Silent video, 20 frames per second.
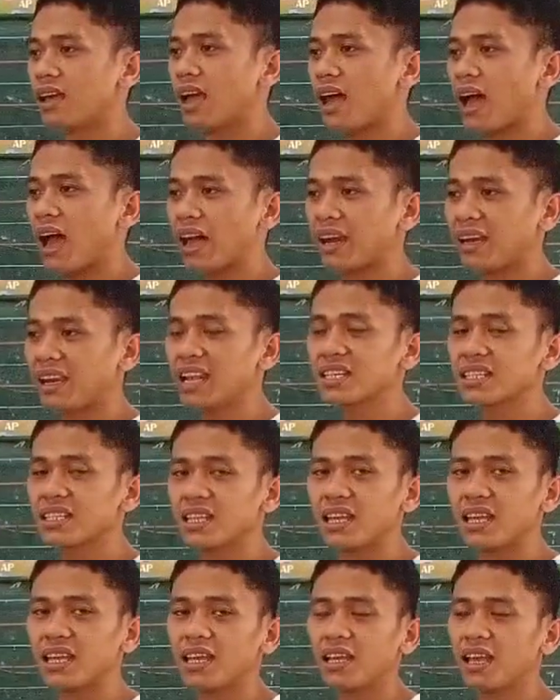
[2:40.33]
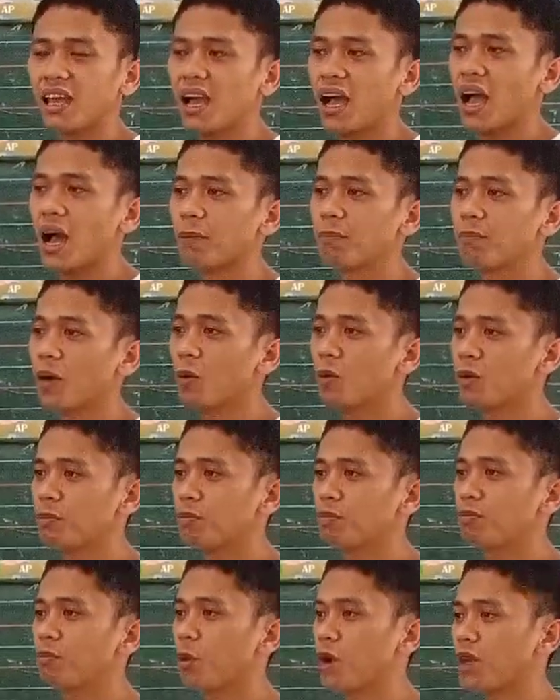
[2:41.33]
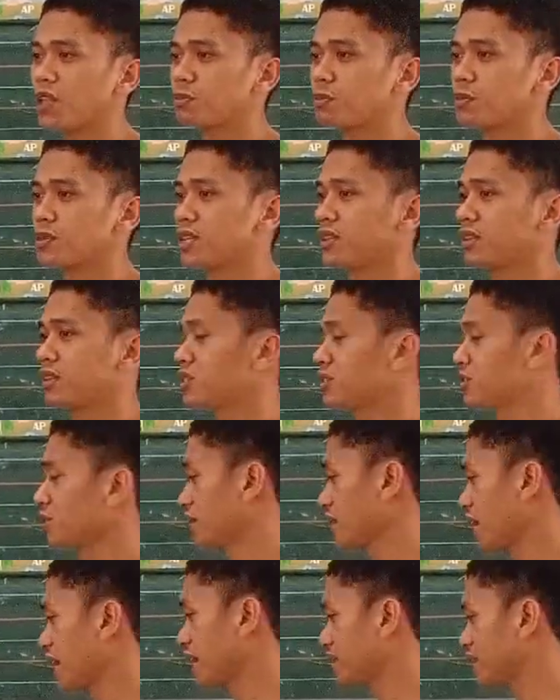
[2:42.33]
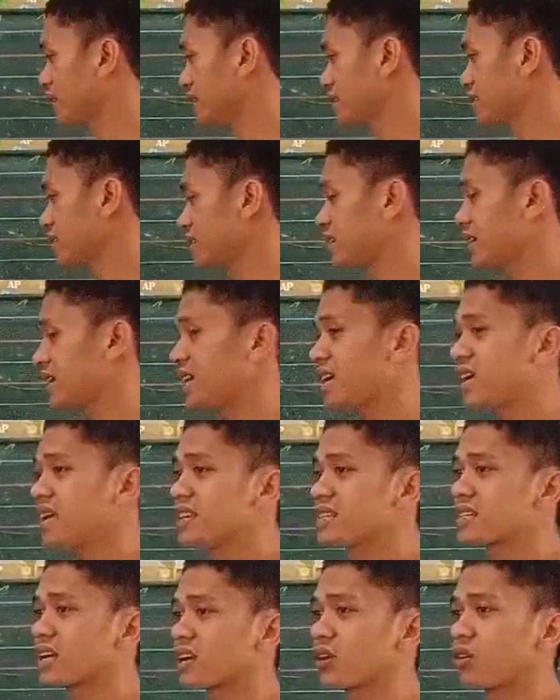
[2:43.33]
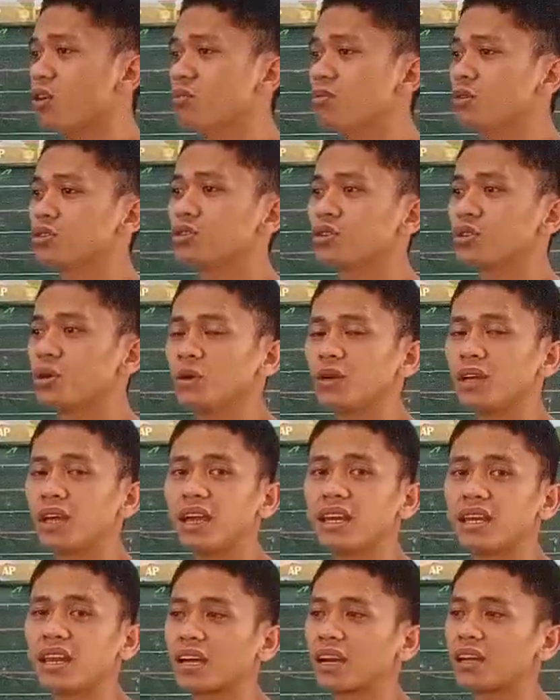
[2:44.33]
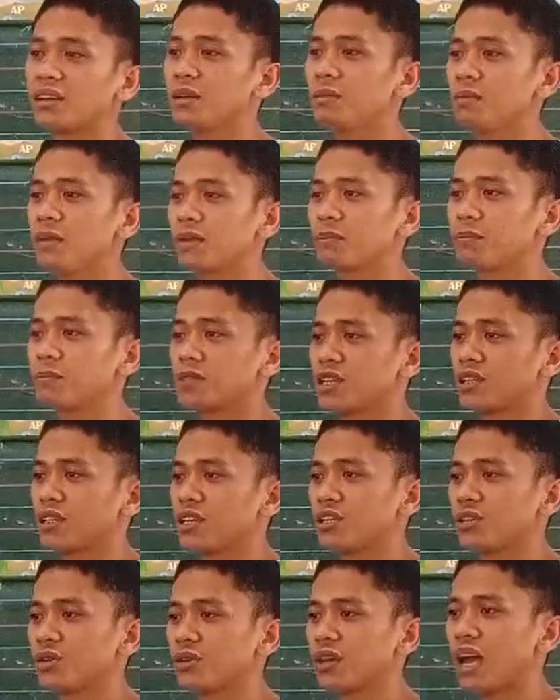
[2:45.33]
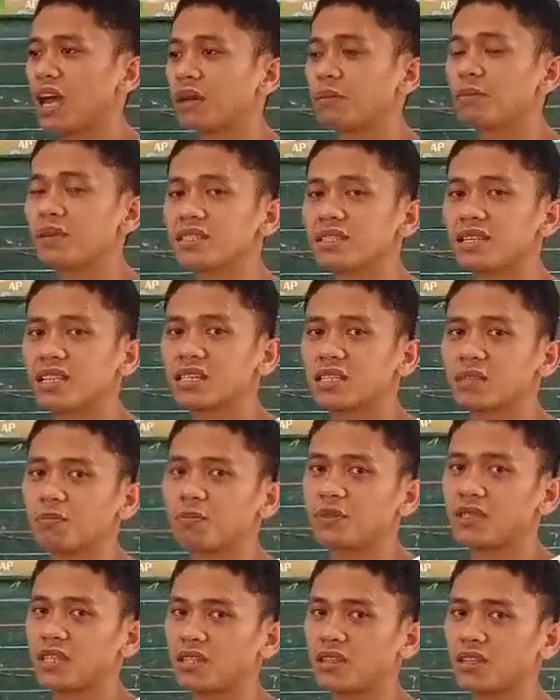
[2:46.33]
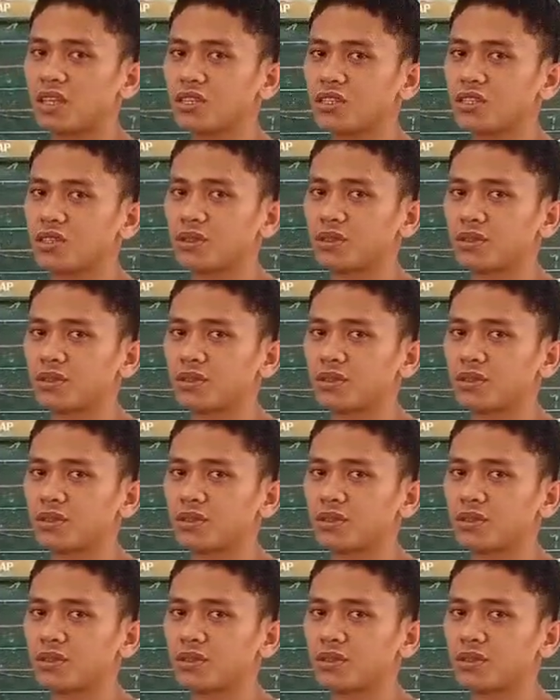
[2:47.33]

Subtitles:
And lastly, a PowerPoint presentation like this is a common tool in academic presentation and business presentation.